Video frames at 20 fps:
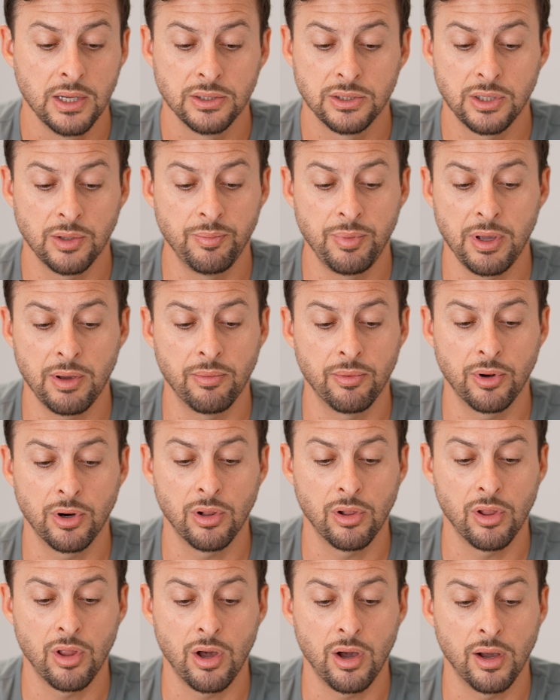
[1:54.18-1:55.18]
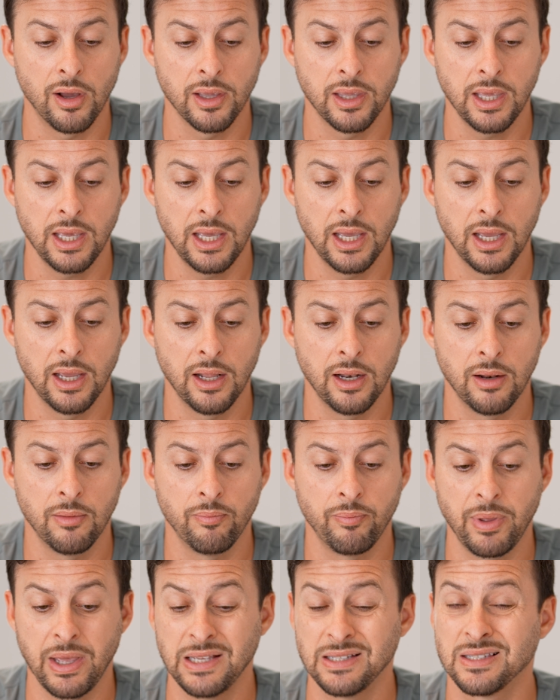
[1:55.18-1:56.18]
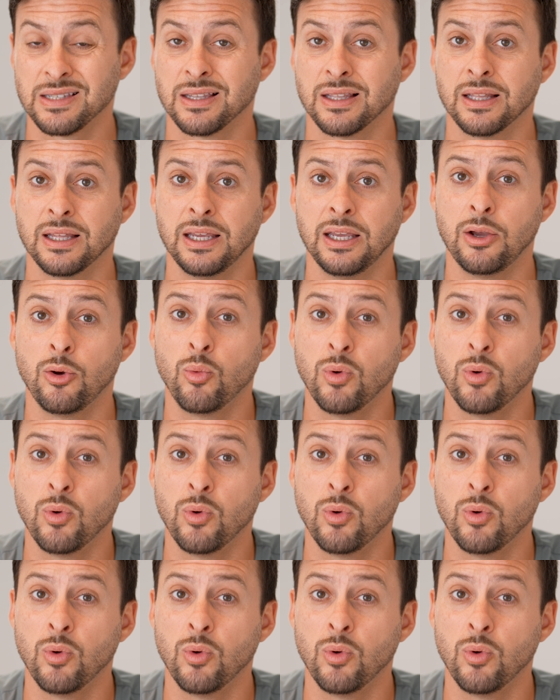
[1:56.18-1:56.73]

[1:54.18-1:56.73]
to be able to log in basically